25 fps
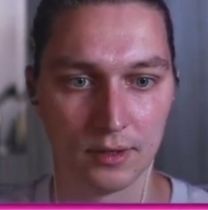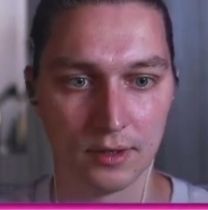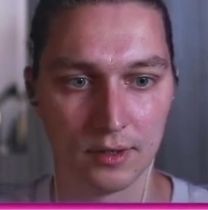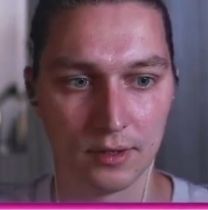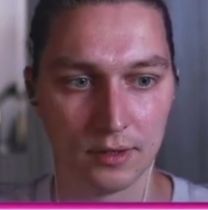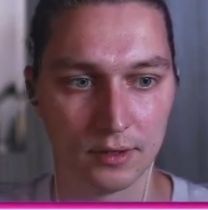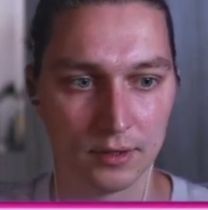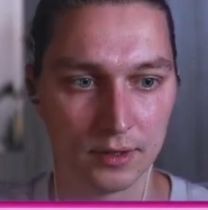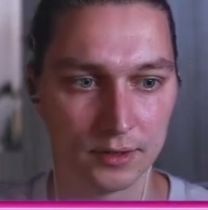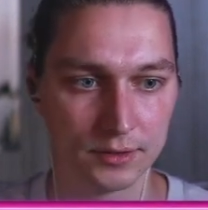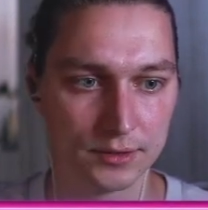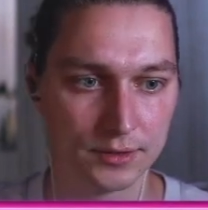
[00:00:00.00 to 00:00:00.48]

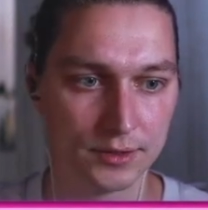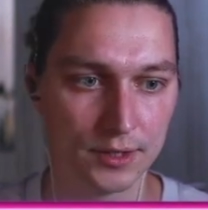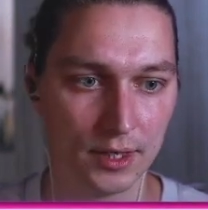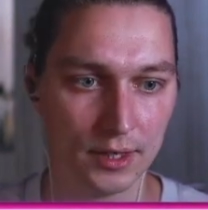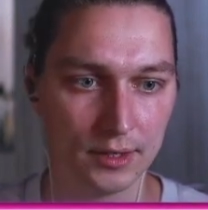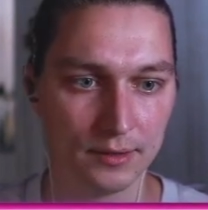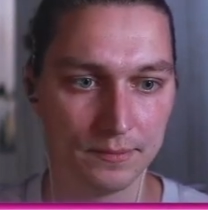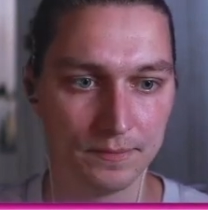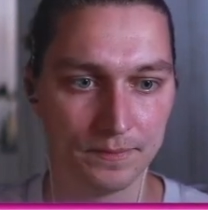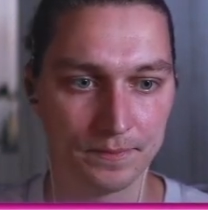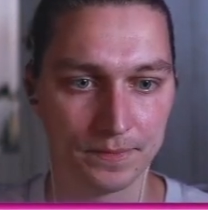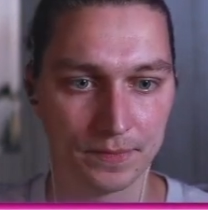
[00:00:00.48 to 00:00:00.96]
That's
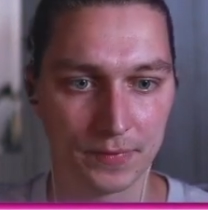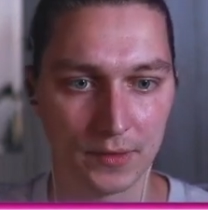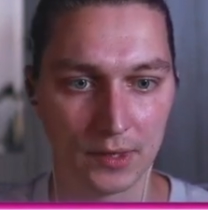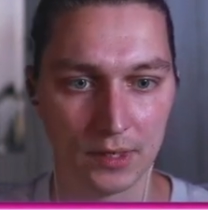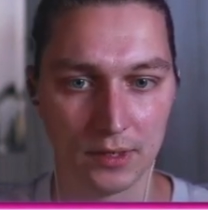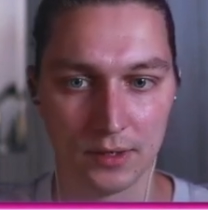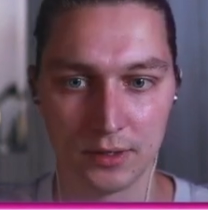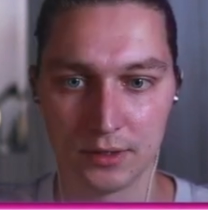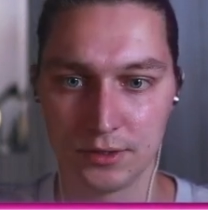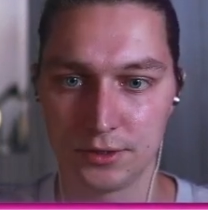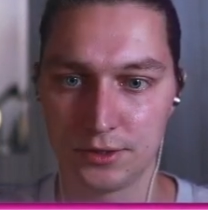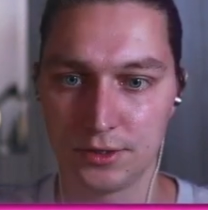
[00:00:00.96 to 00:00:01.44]
done.
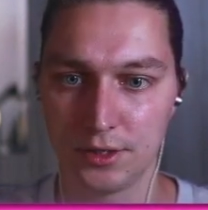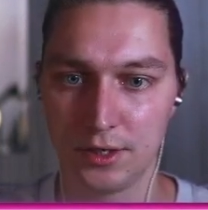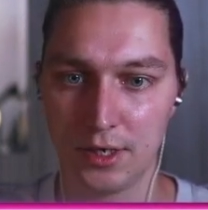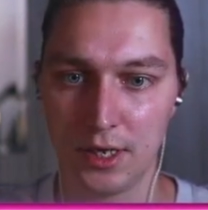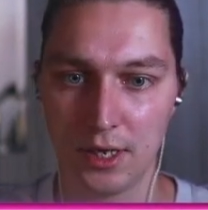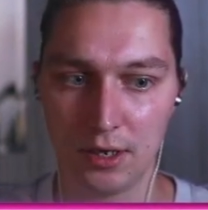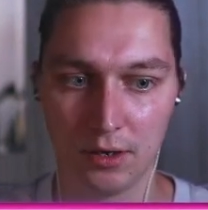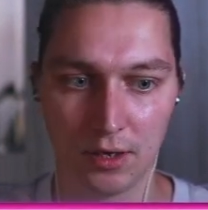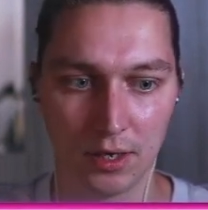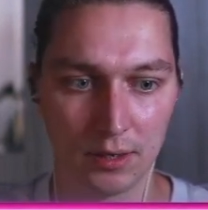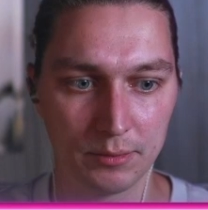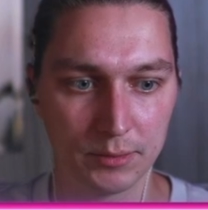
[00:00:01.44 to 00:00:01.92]
So
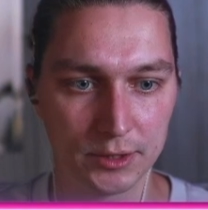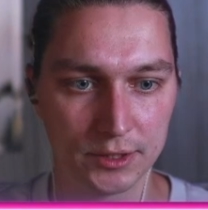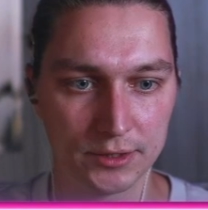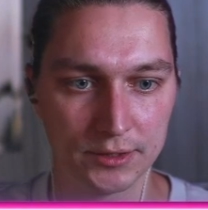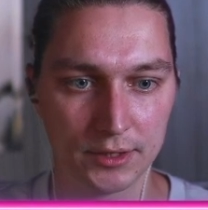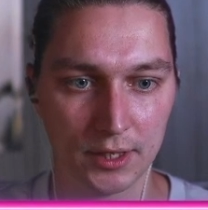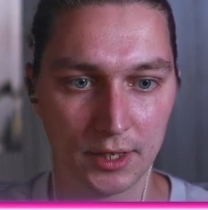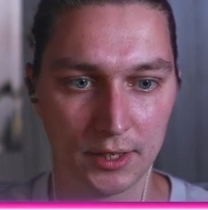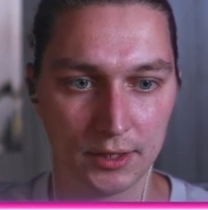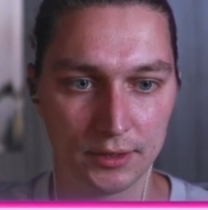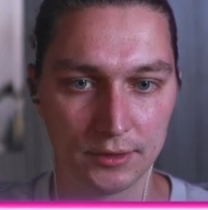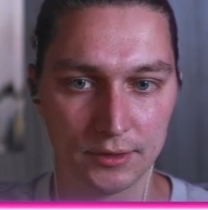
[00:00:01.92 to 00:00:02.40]
now I'm
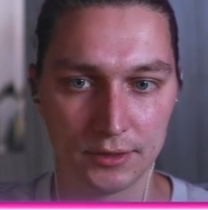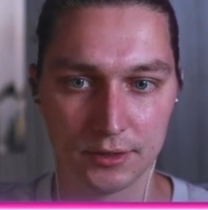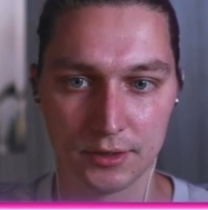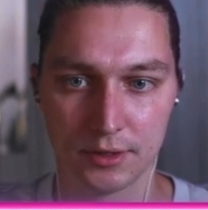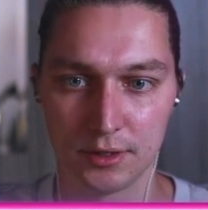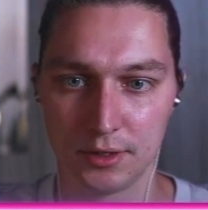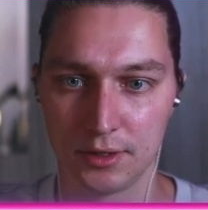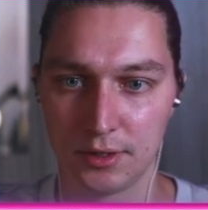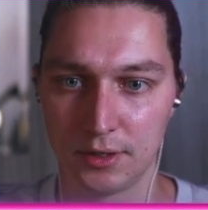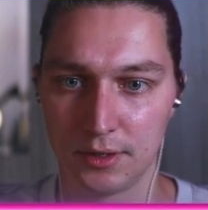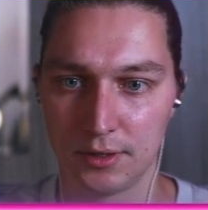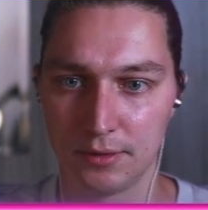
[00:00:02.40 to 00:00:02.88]
inside
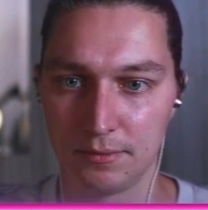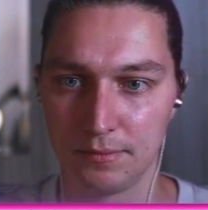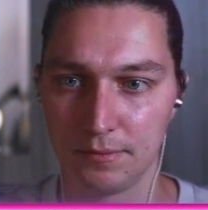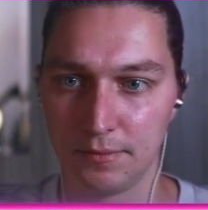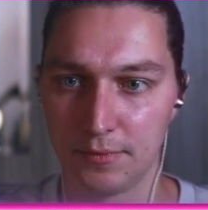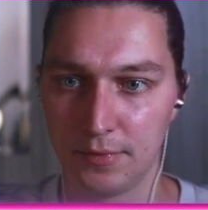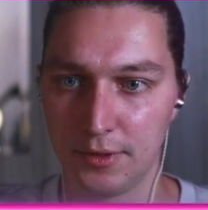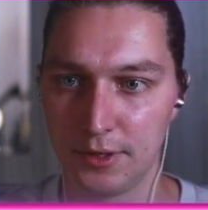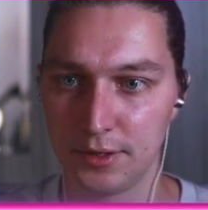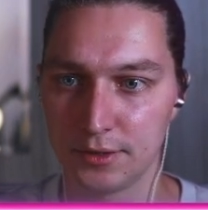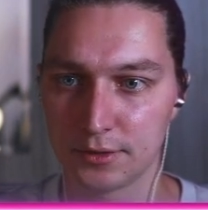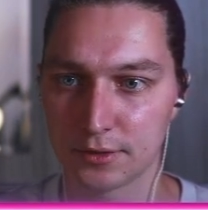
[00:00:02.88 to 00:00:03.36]

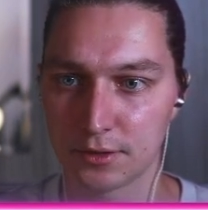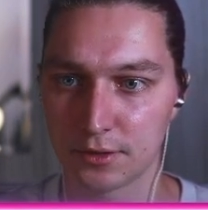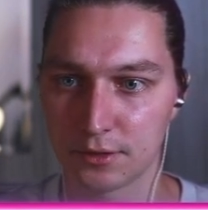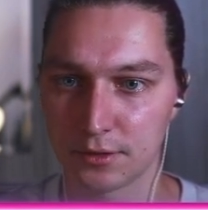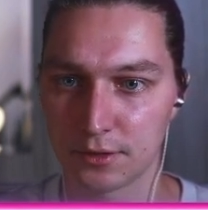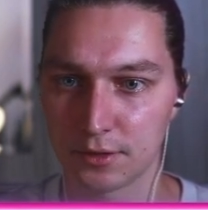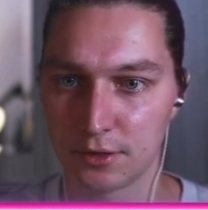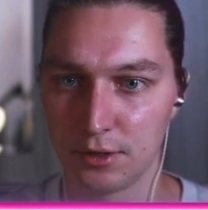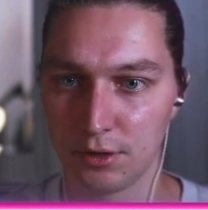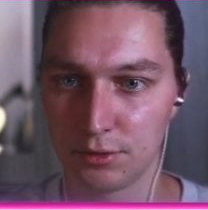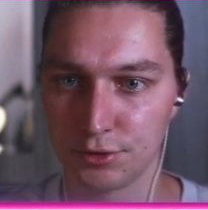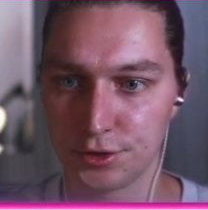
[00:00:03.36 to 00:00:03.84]
this
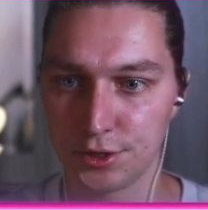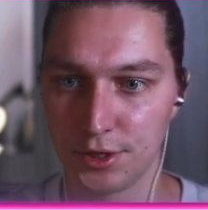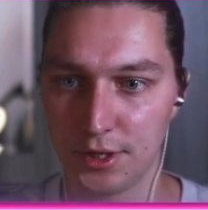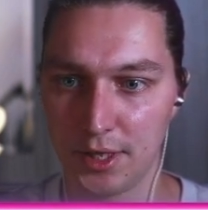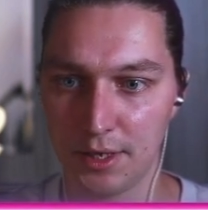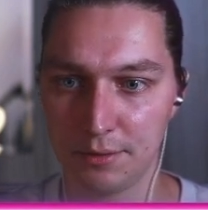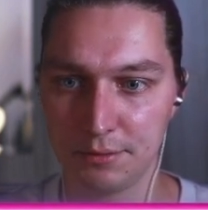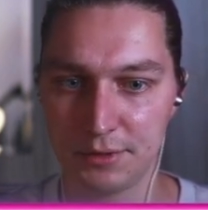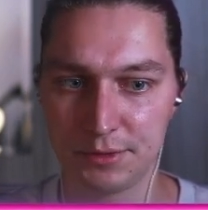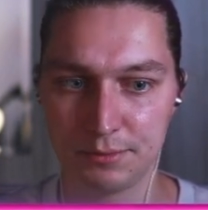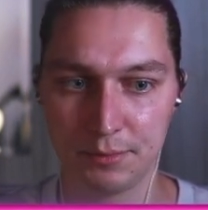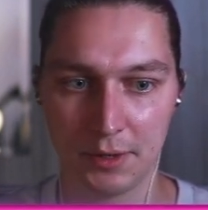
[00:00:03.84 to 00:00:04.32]
Clojure
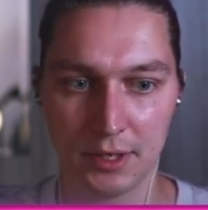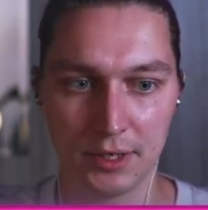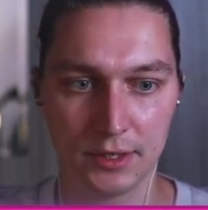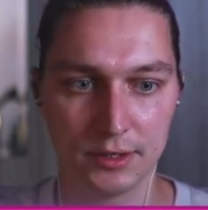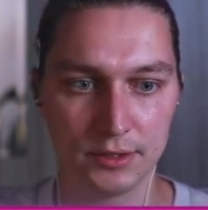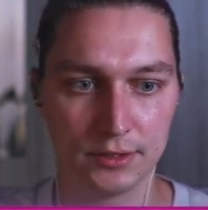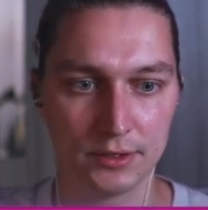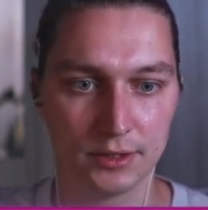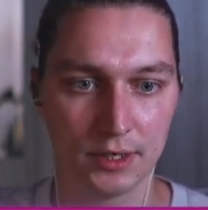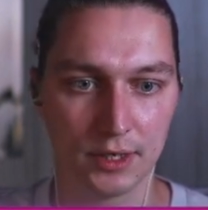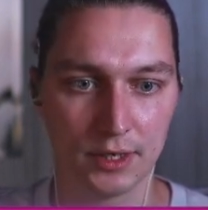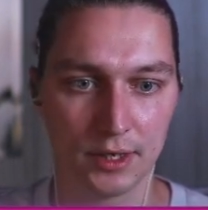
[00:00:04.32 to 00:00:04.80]

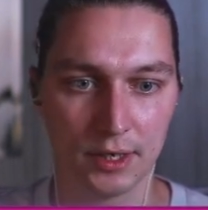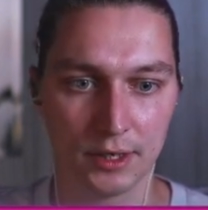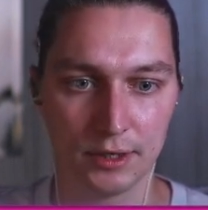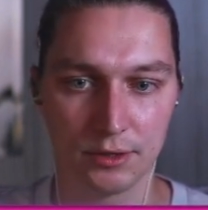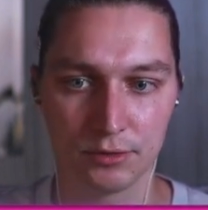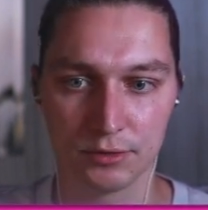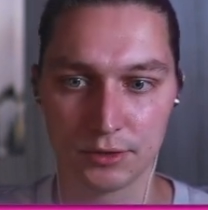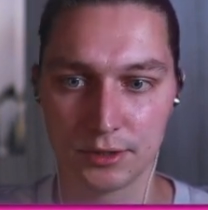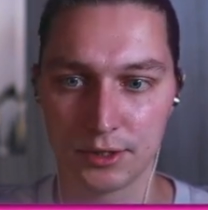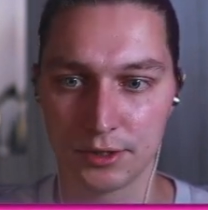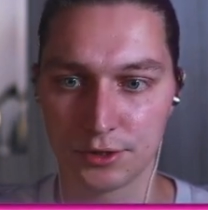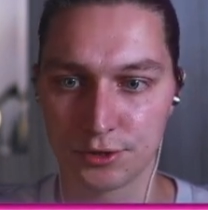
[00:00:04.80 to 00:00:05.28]
namespace, and I
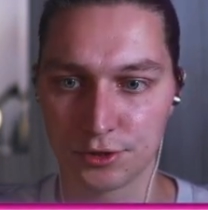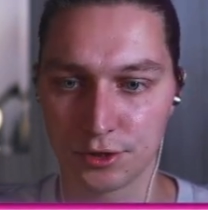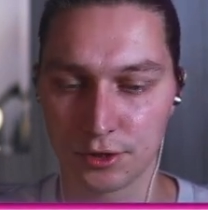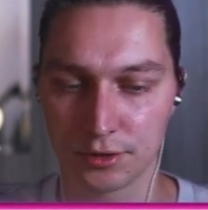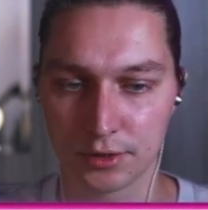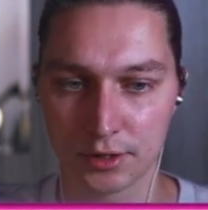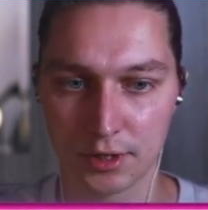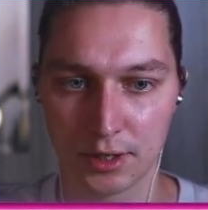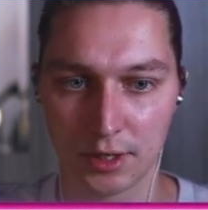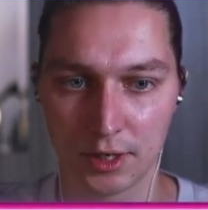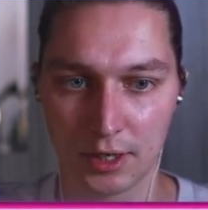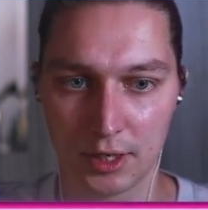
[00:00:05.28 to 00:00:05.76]
use a
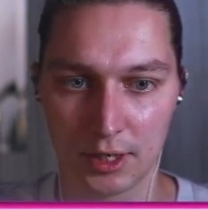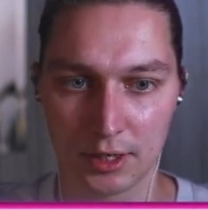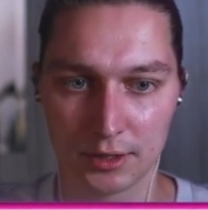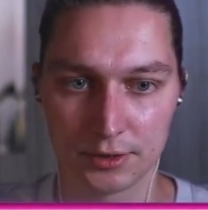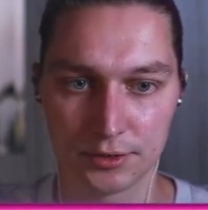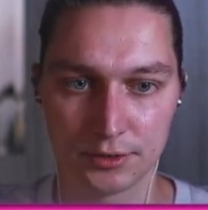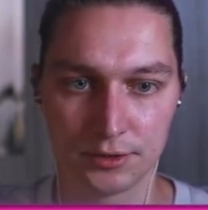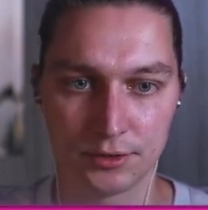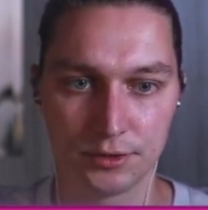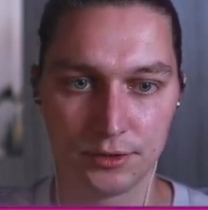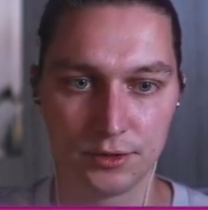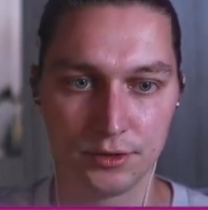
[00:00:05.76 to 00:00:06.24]
shortcut
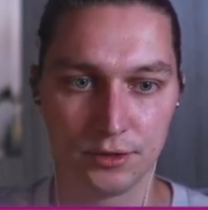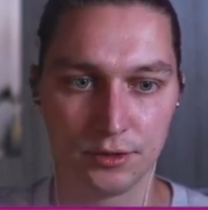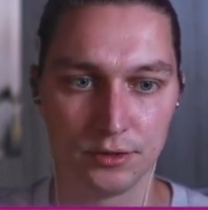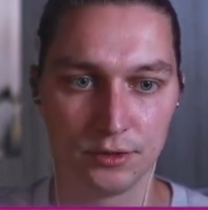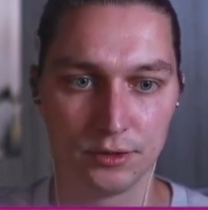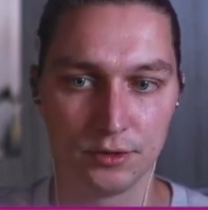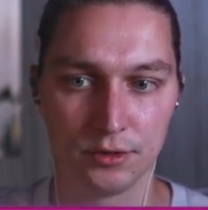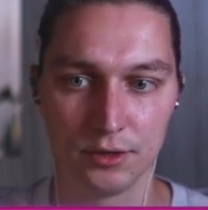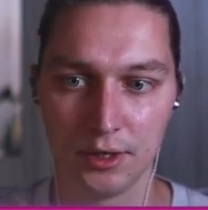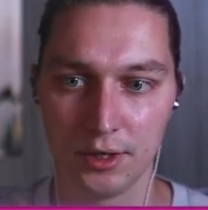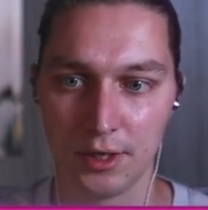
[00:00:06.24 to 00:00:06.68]
to